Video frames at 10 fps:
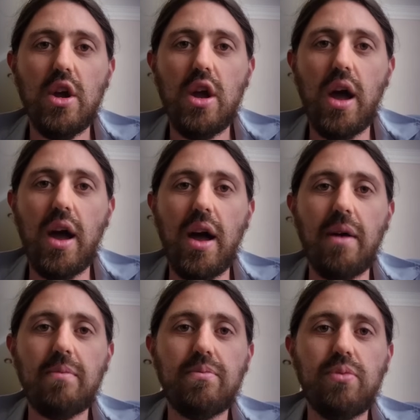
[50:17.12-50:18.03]

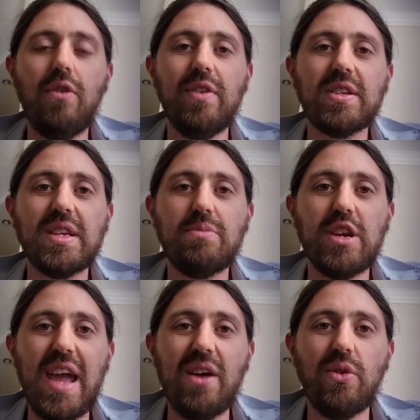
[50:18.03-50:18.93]
obviously
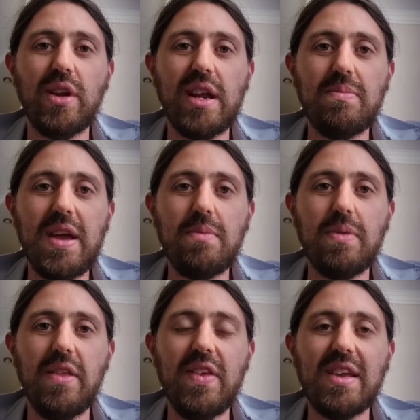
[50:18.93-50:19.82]
pretty elderly
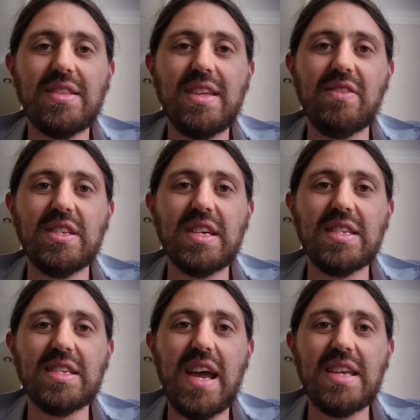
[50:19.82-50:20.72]
people in their
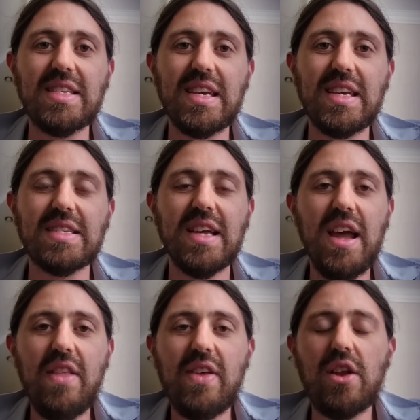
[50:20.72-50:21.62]
70s and 80s.
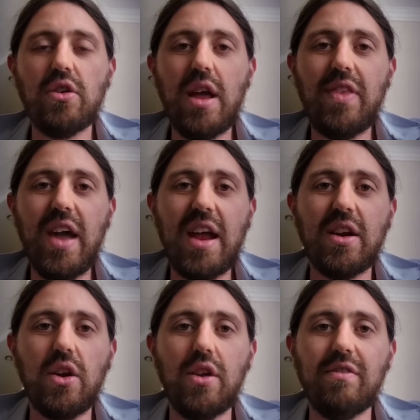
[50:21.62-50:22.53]
They looked like they had
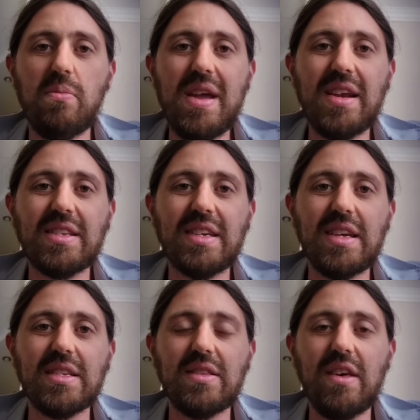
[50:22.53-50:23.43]
a lot of
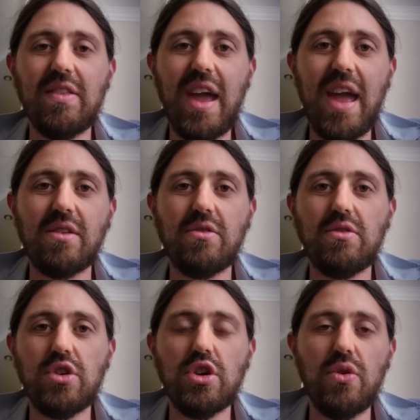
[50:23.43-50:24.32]
amenities and that they had,
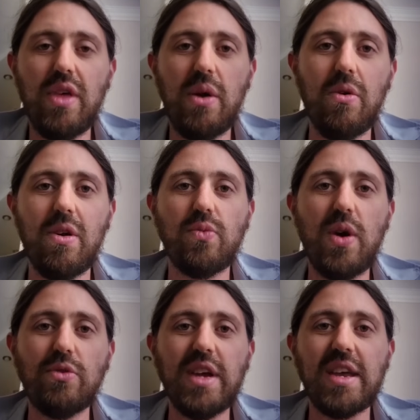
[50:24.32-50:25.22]
you know, they were as
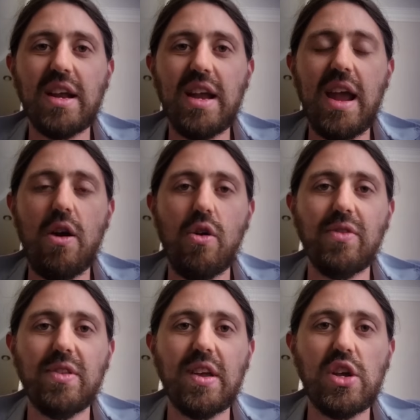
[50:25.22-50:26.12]
well taken care of
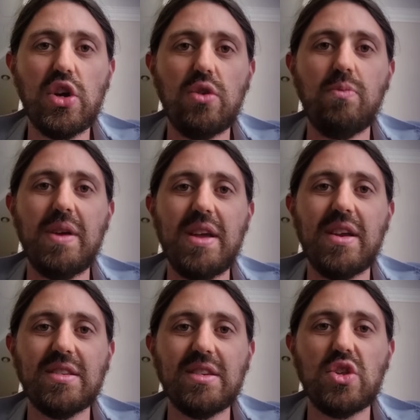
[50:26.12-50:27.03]
as they could be in
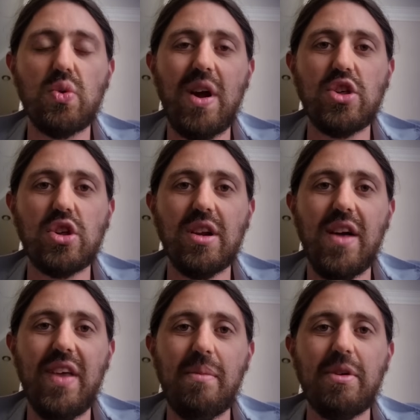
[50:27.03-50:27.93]
a situation
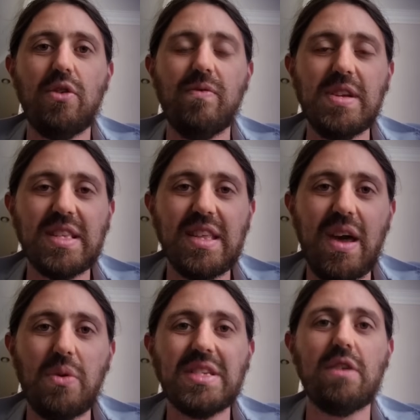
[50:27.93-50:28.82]
like that. But obviously
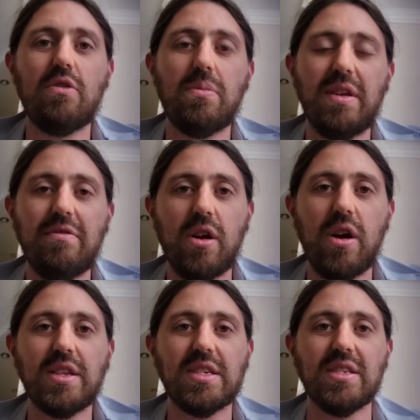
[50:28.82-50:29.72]
they were terribly
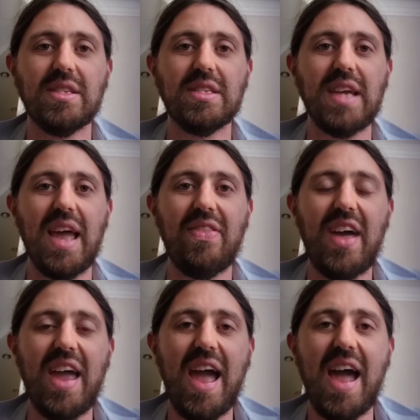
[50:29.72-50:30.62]
frightened and
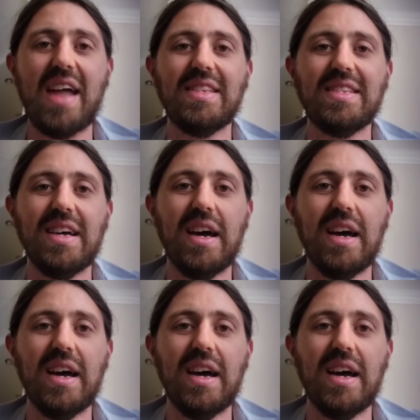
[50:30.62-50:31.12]
they had,